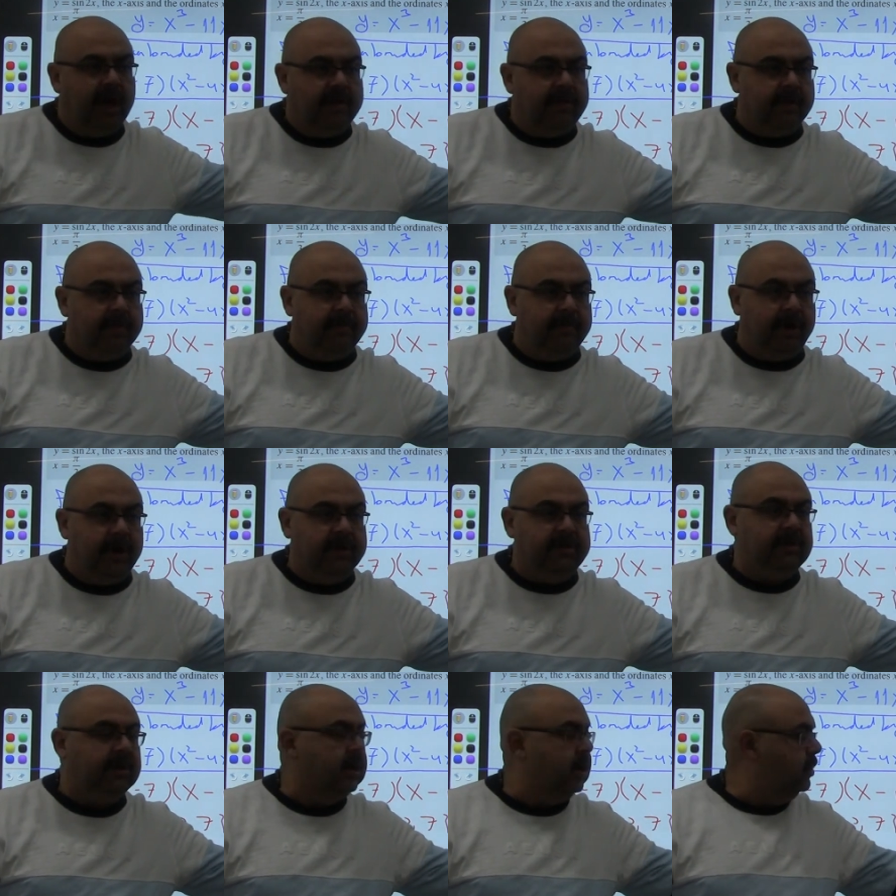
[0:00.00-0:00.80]
other
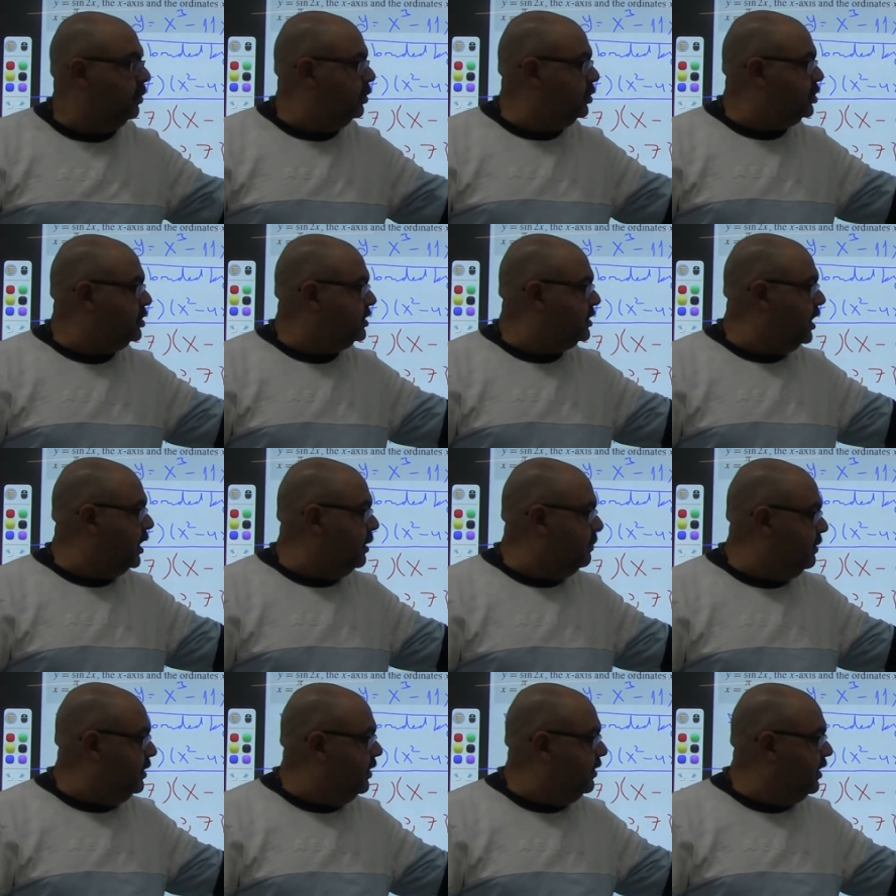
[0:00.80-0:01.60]
part, which is
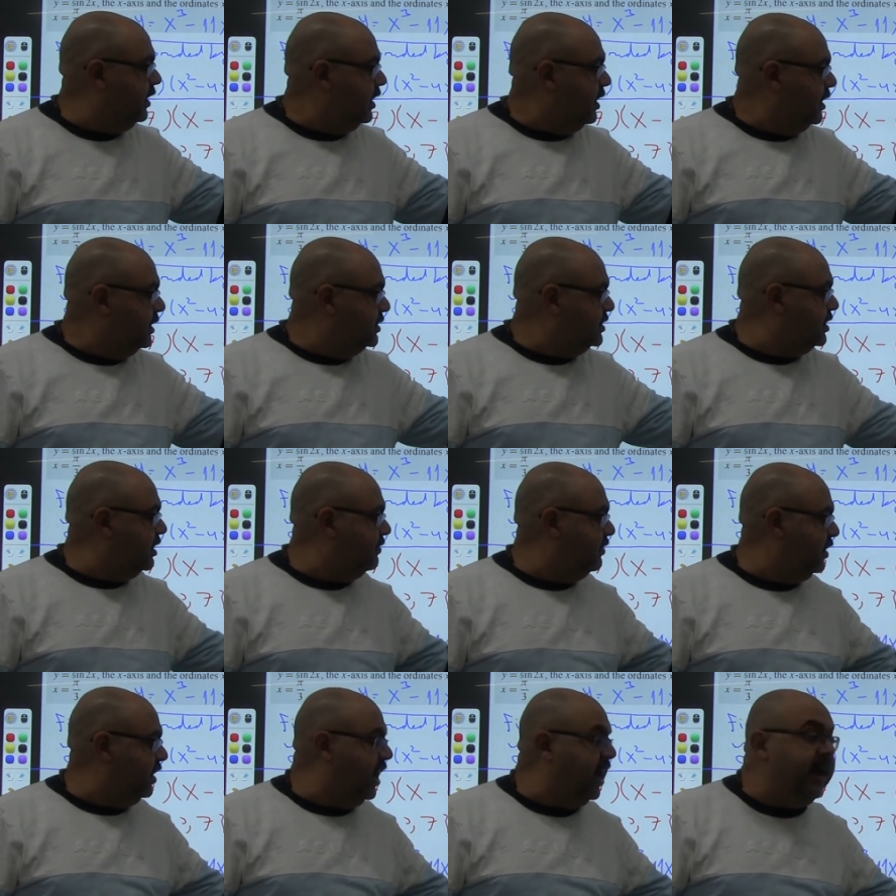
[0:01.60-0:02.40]
going to be
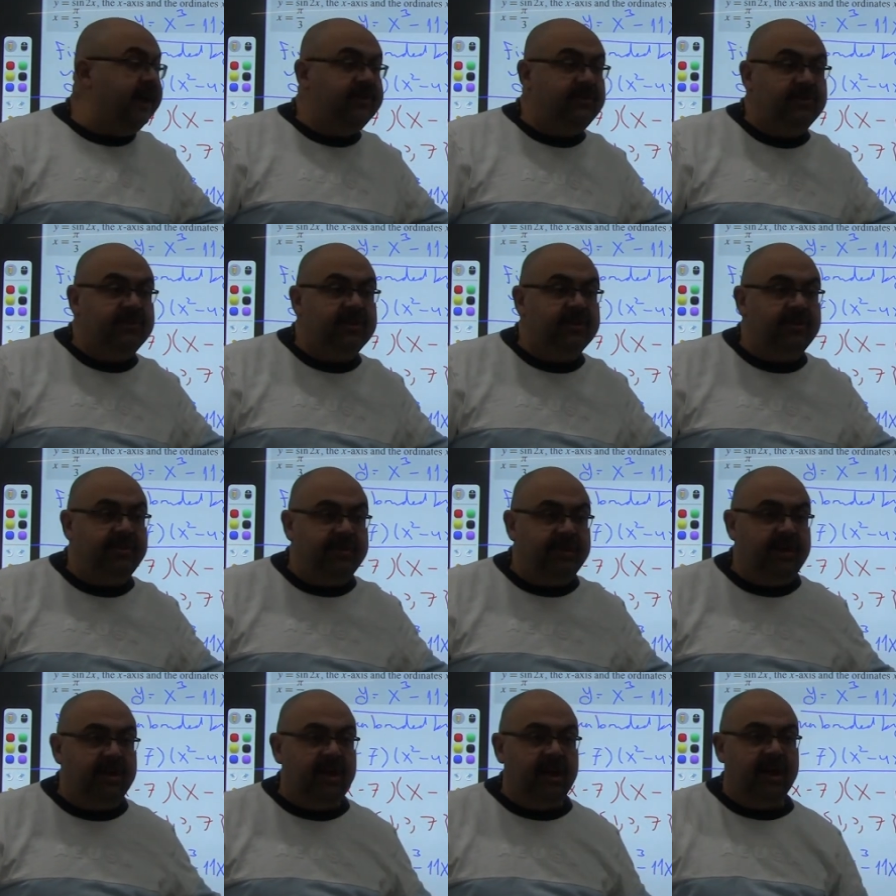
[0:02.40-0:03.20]
7
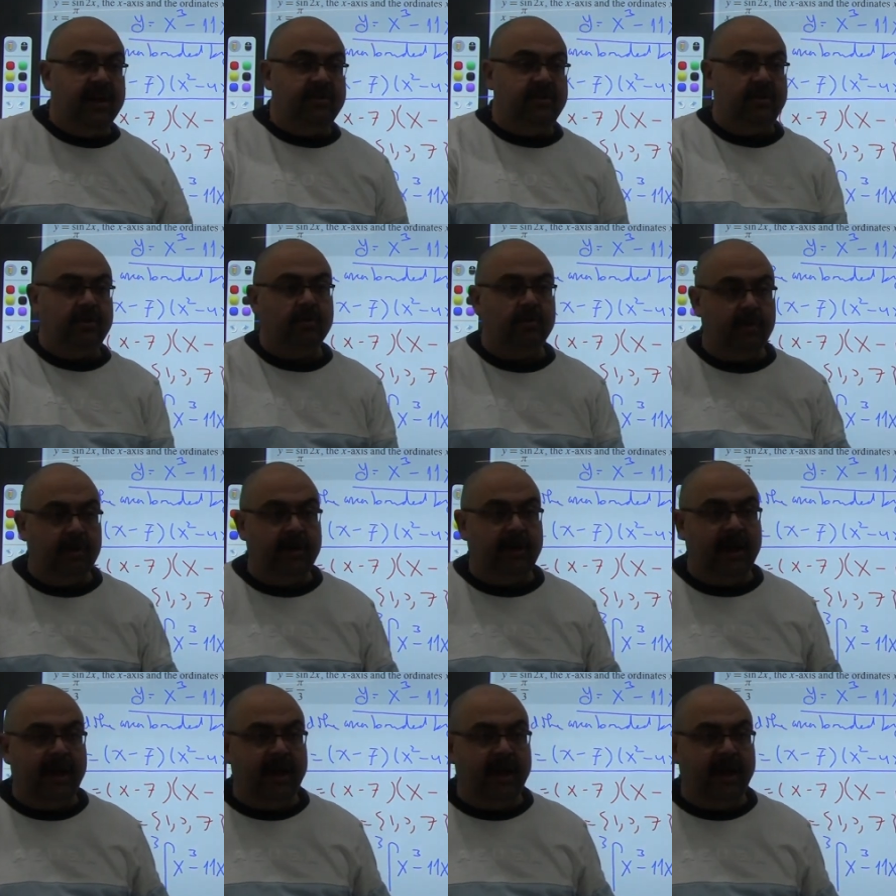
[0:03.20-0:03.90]
and 3, and you will